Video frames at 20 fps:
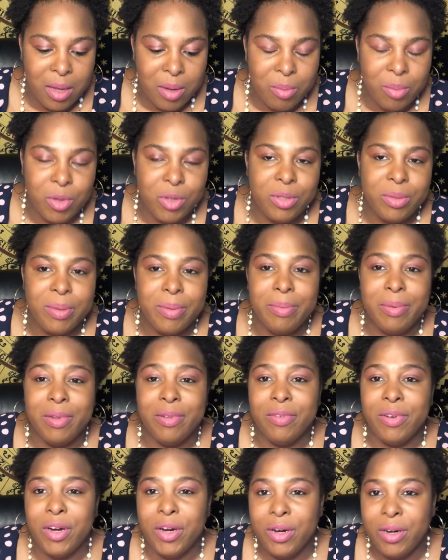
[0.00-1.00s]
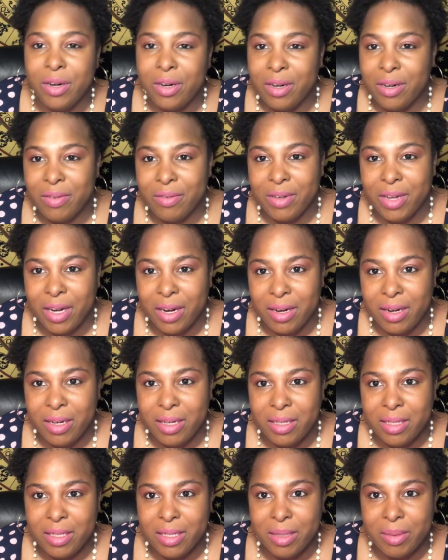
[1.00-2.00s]
Most people have heard of
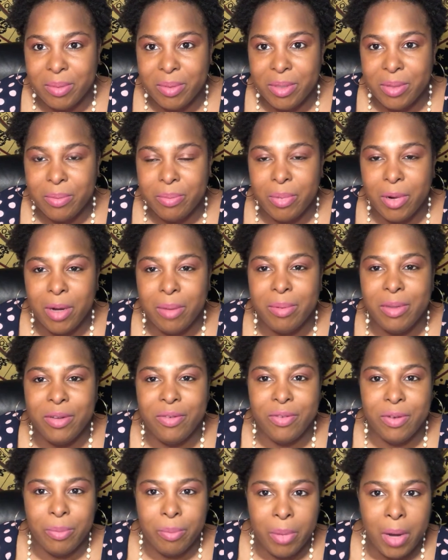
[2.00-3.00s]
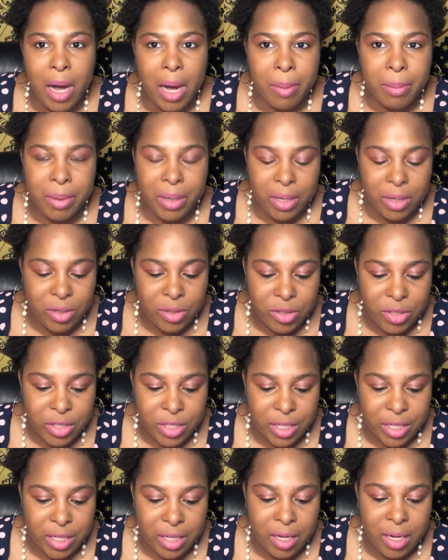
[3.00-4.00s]
guardianships probably from pop
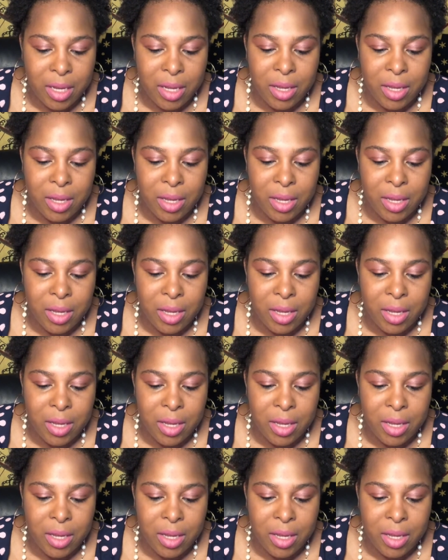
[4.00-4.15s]
culture,